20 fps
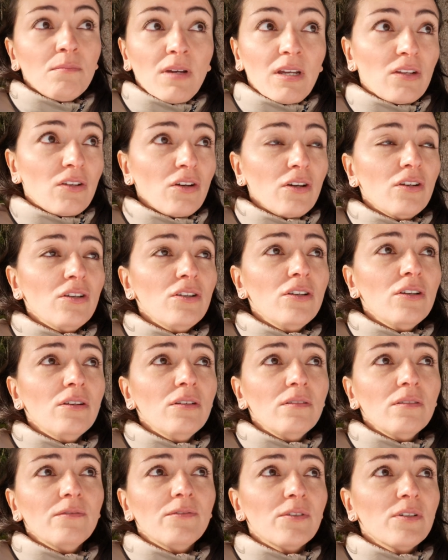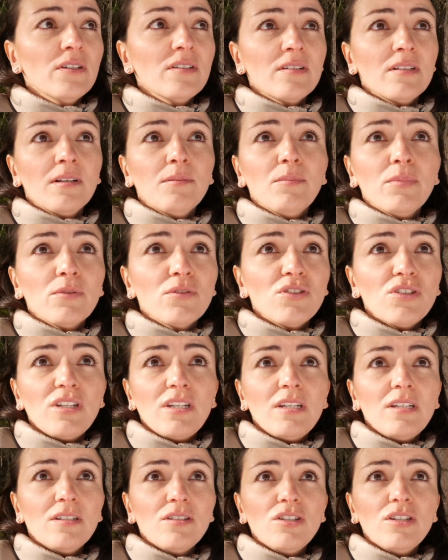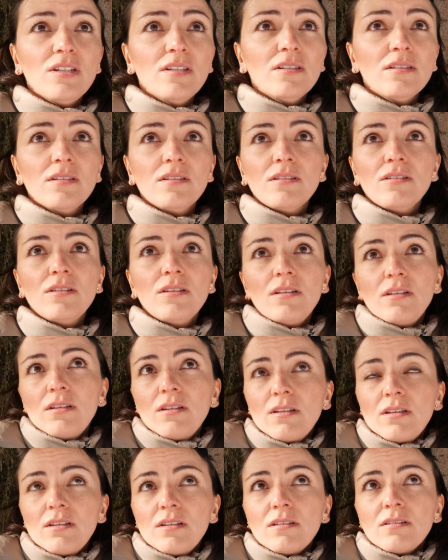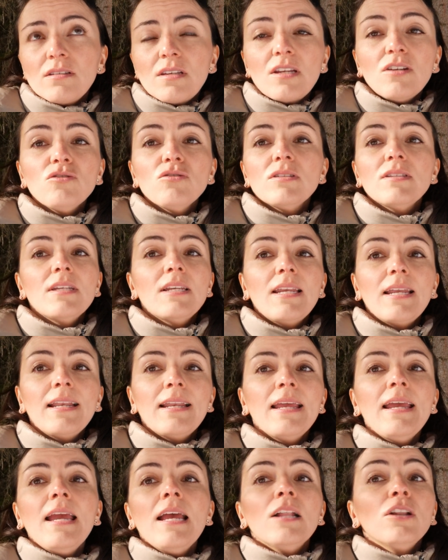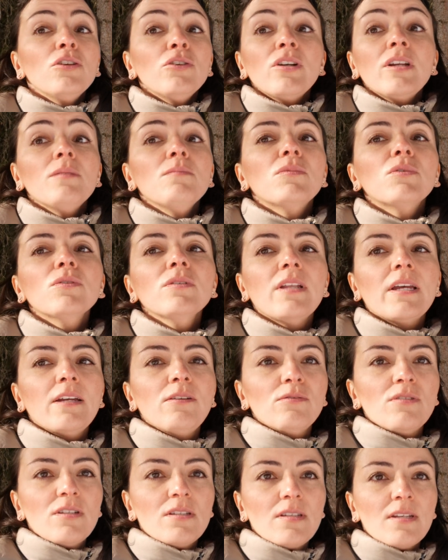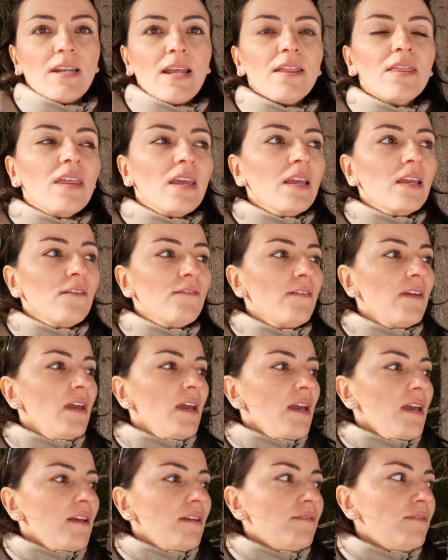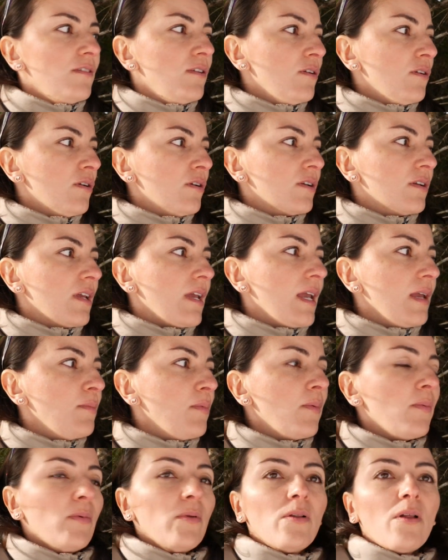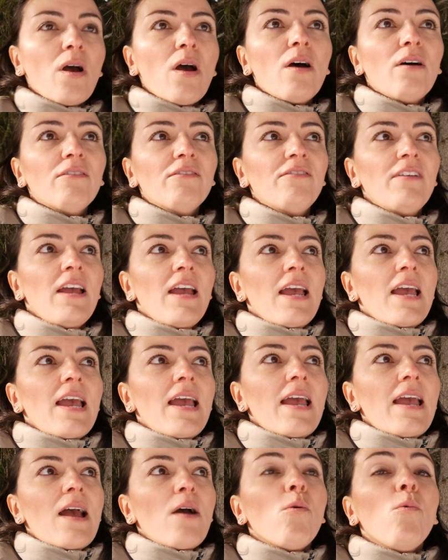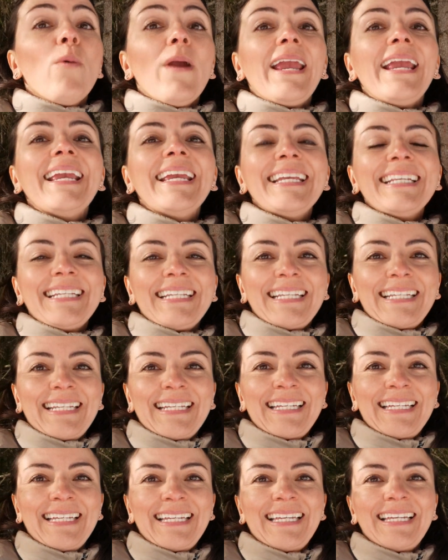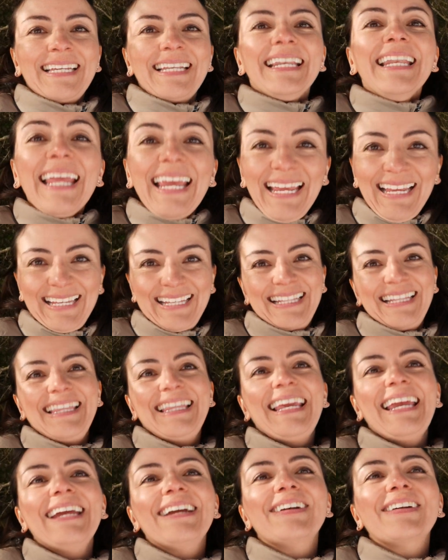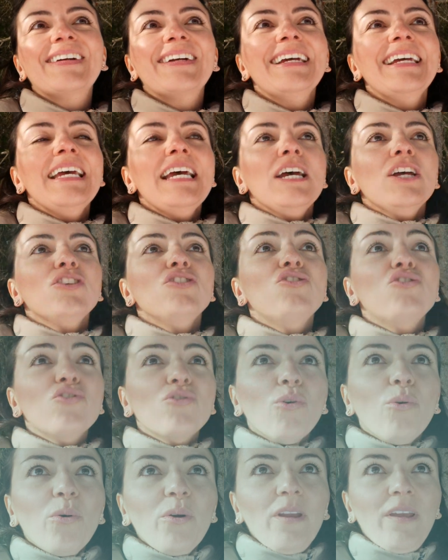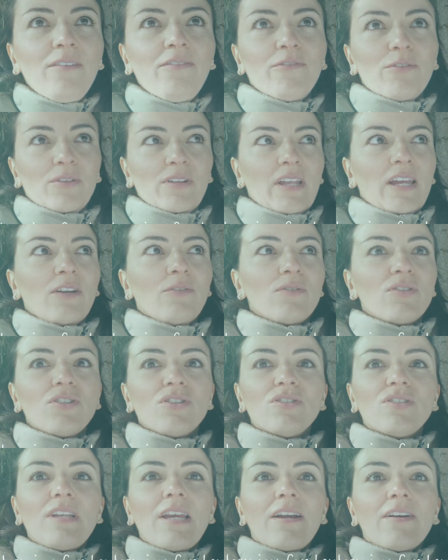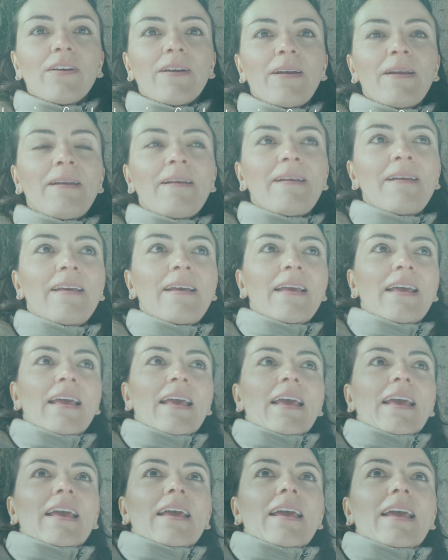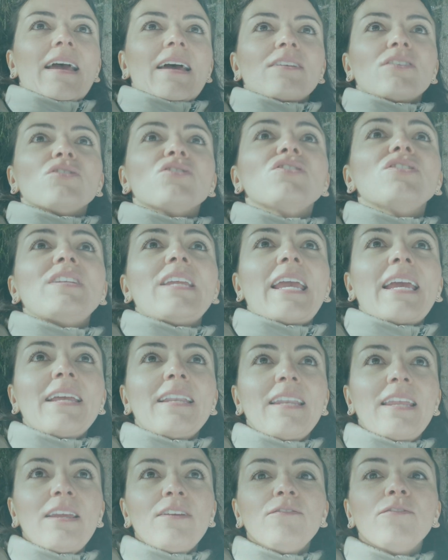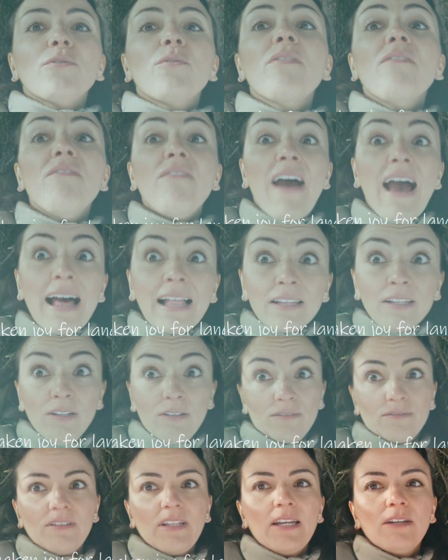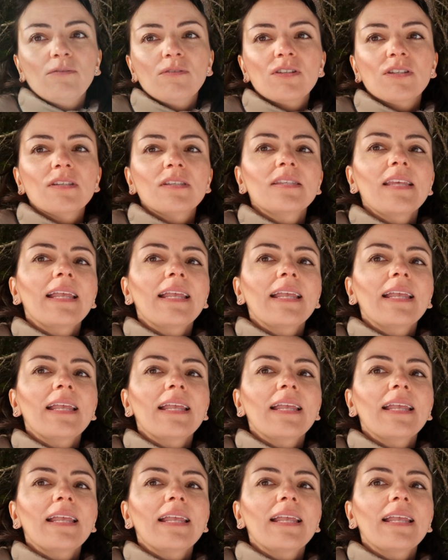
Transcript: my daughter, for example, she's interested in learning more languages, and I think if you're capable of awakening their joy for languages, their understanding for the value of languages,